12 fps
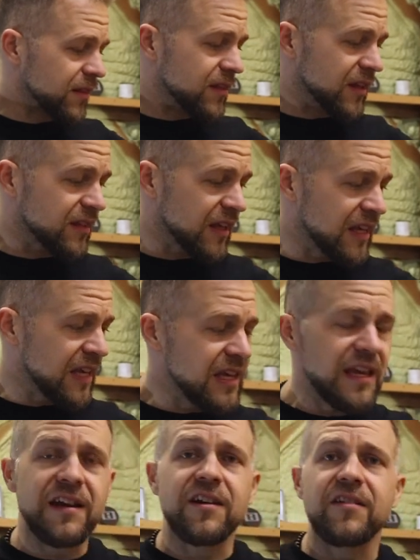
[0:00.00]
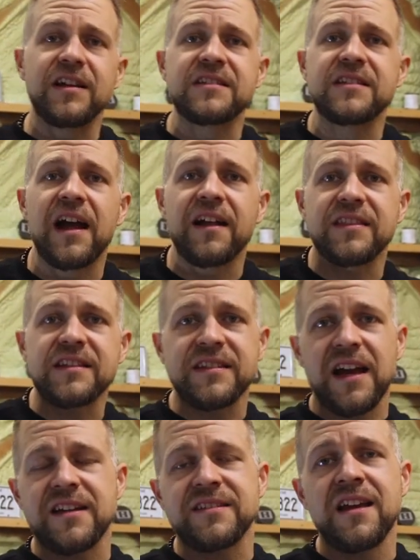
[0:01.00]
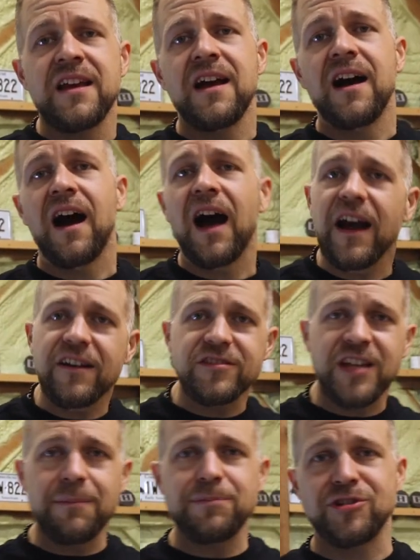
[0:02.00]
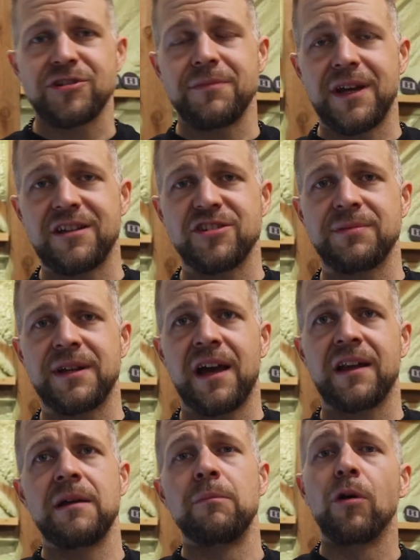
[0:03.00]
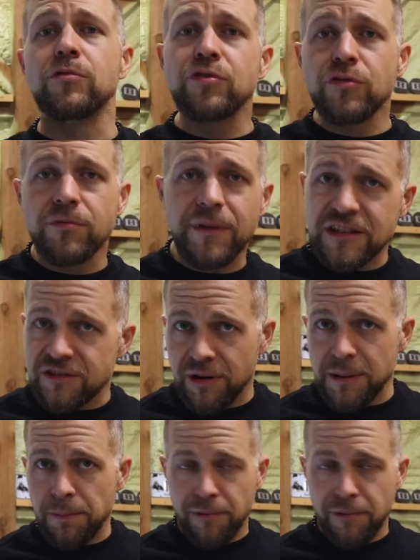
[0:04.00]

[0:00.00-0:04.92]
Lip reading: the key here is that this has higher temperature management on it. Motul makes great